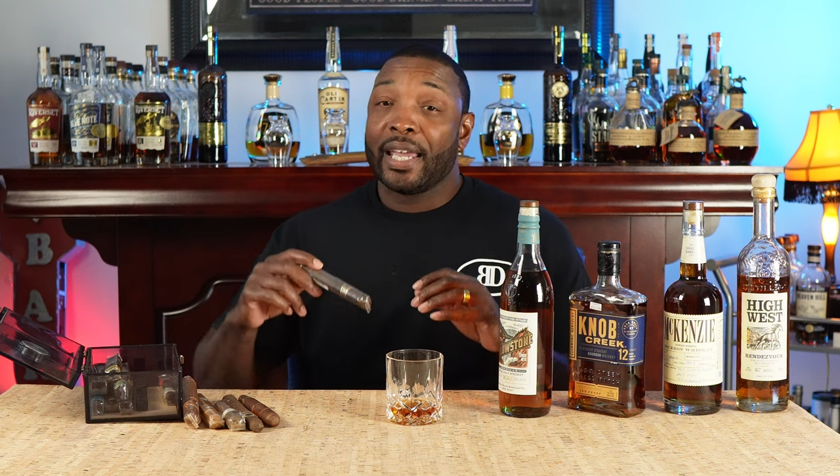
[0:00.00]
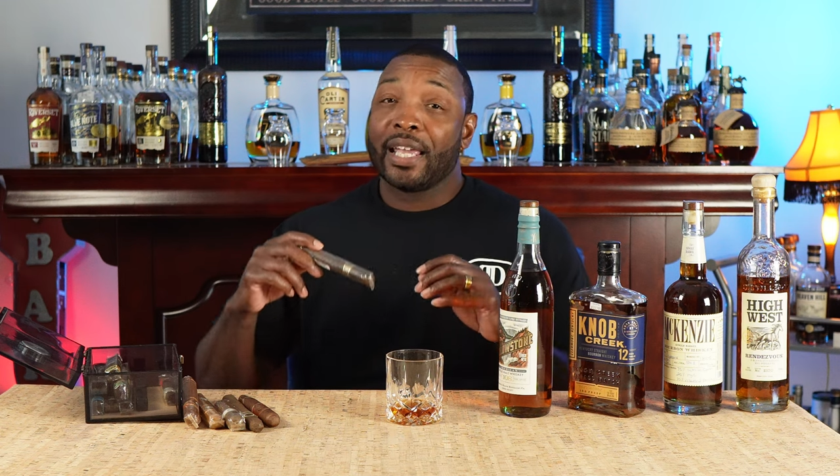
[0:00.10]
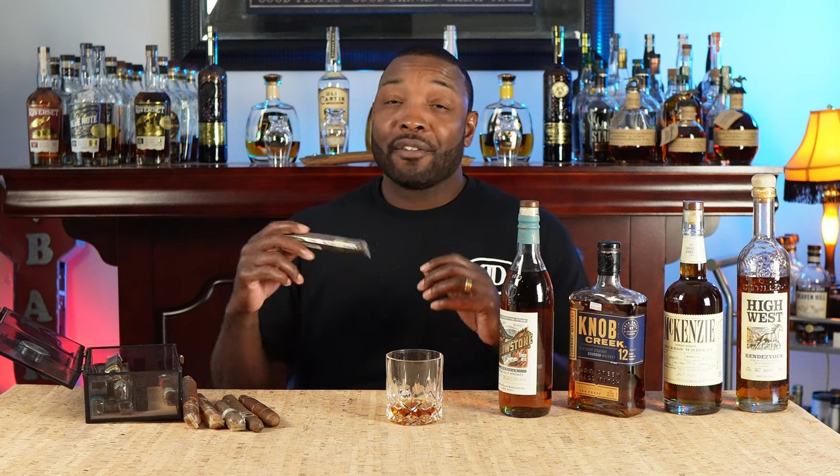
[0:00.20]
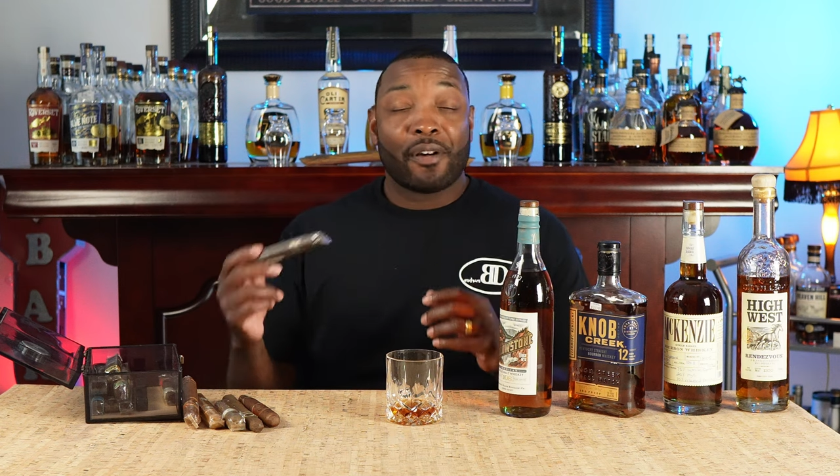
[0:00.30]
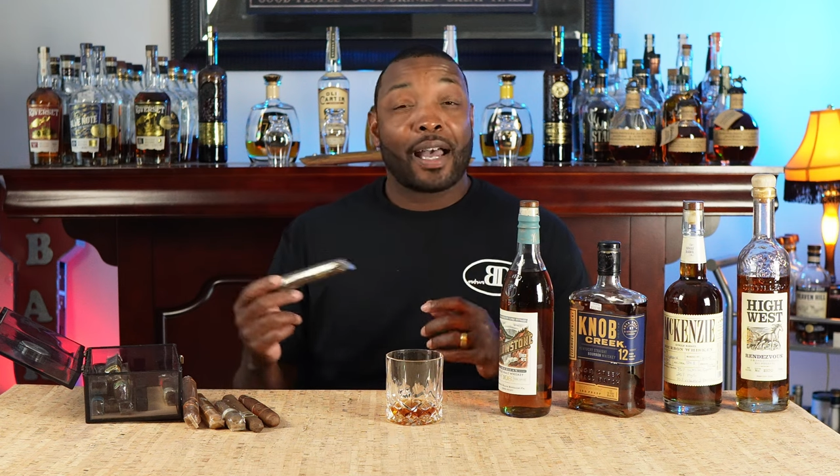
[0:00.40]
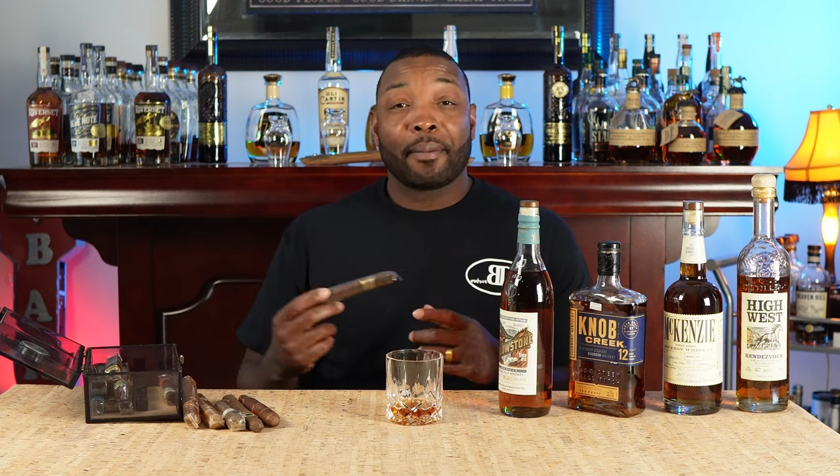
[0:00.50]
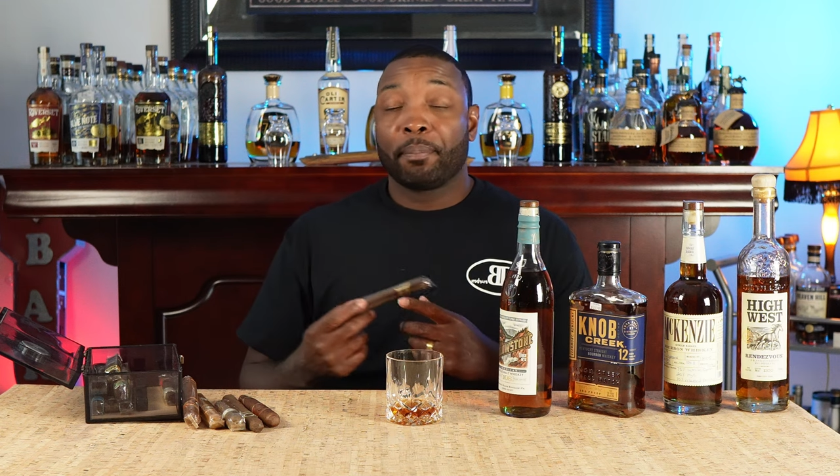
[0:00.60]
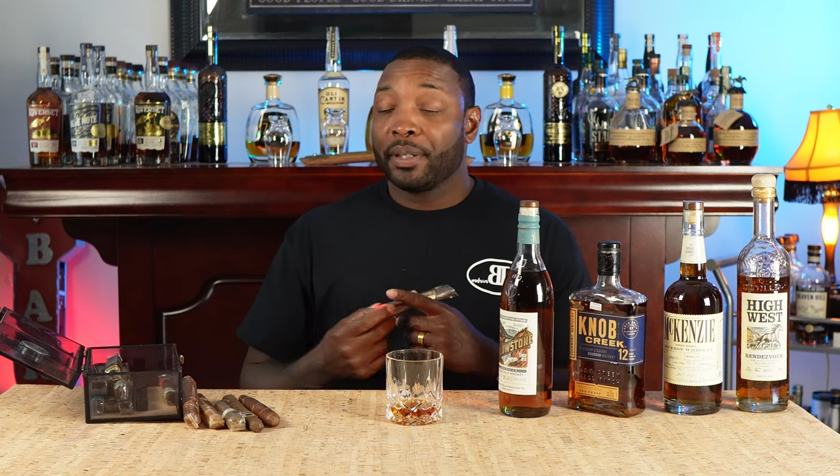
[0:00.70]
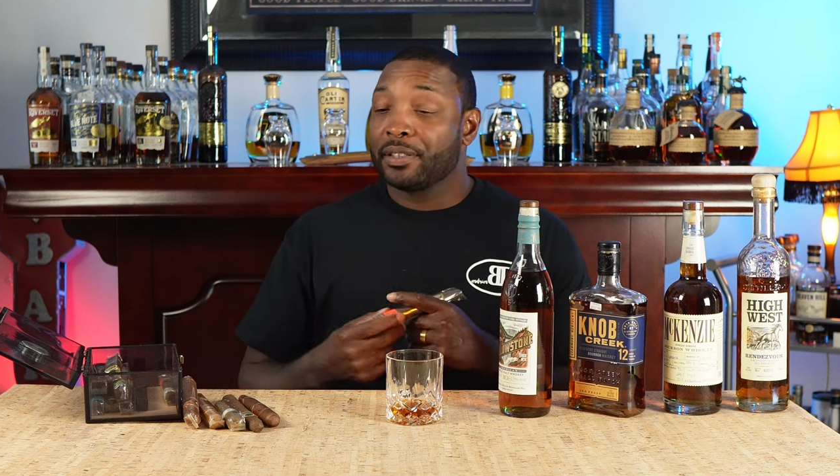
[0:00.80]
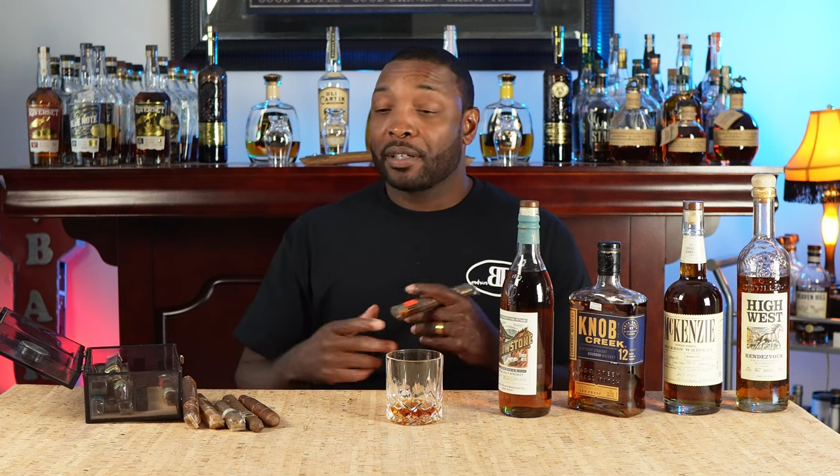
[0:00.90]
if I
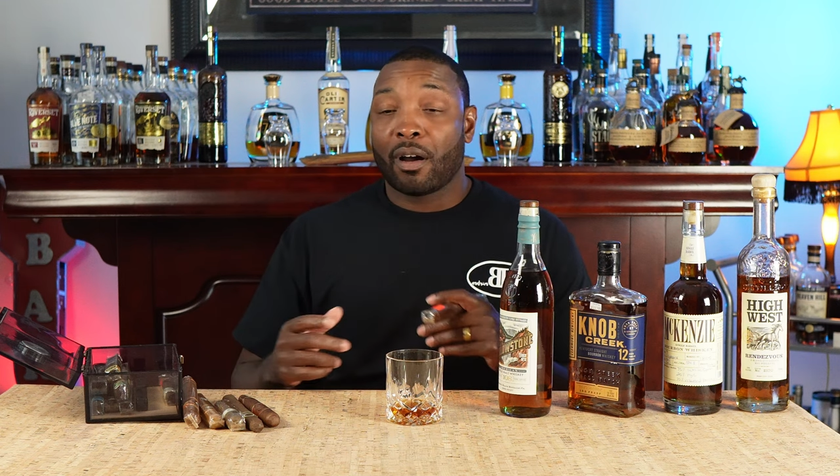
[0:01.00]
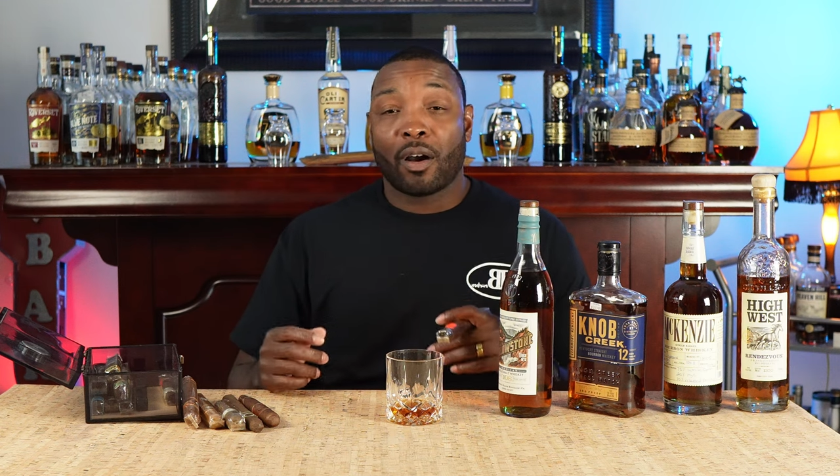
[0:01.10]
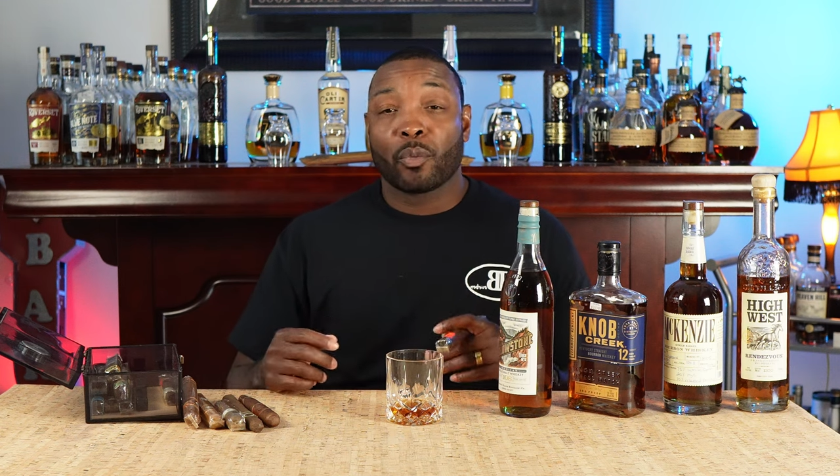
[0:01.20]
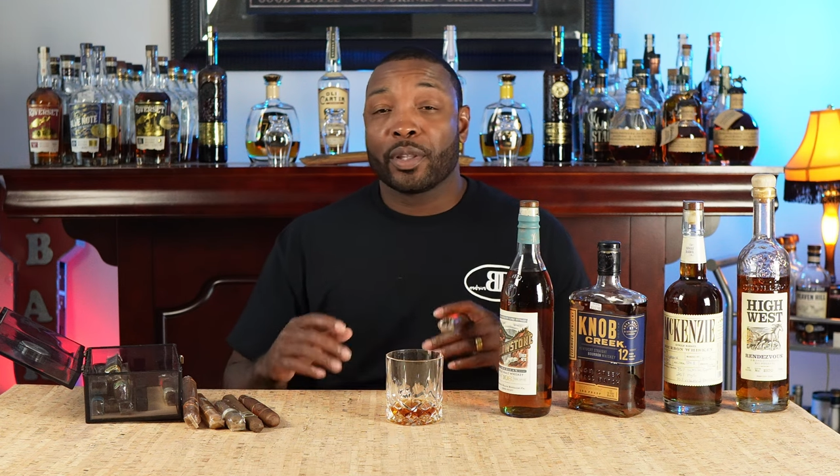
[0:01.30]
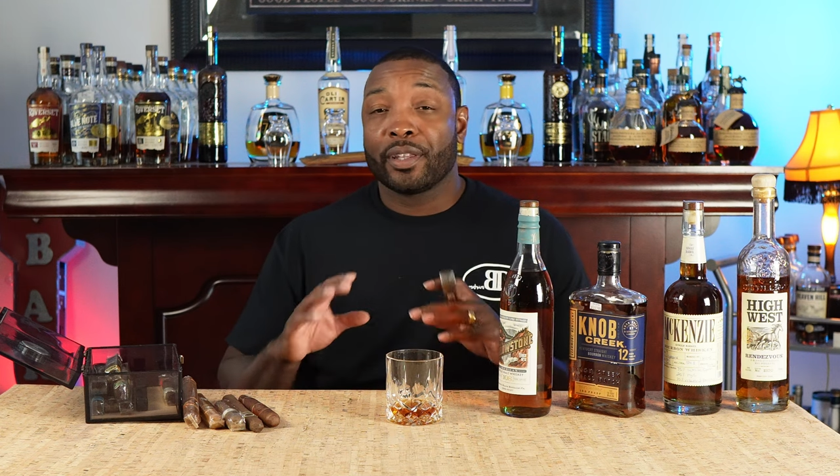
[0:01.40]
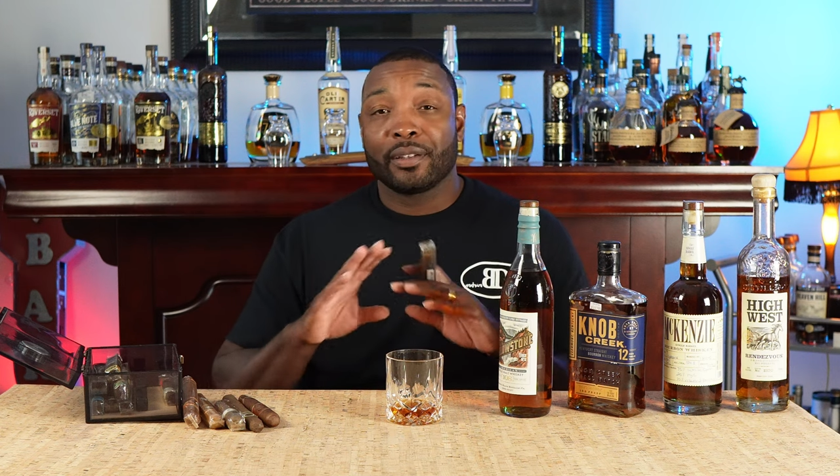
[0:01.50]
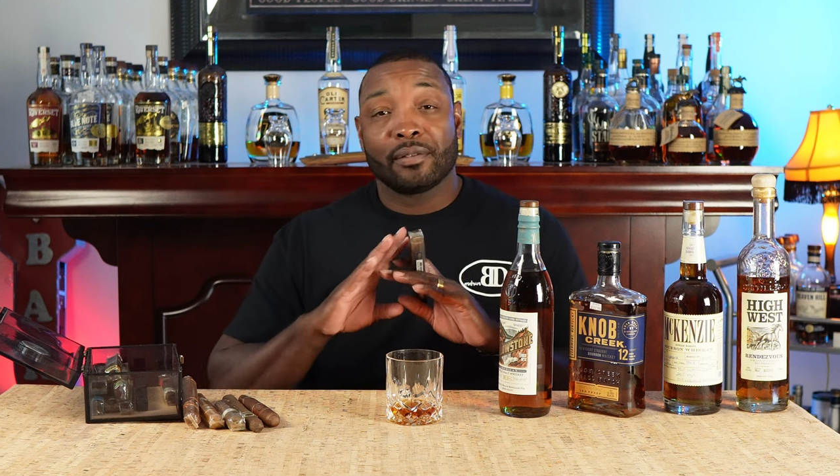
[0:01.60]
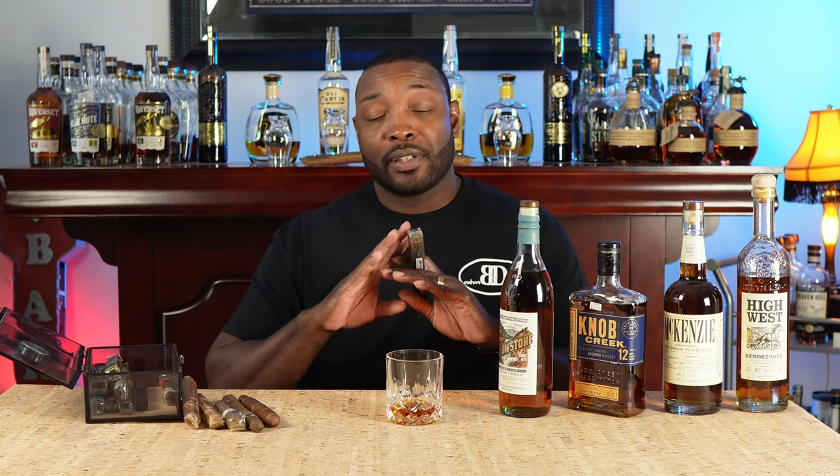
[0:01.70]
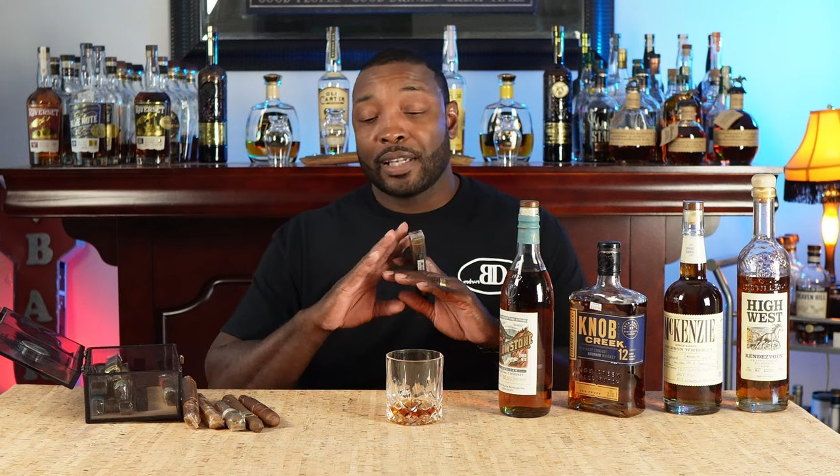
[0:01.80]
put a cigar with it,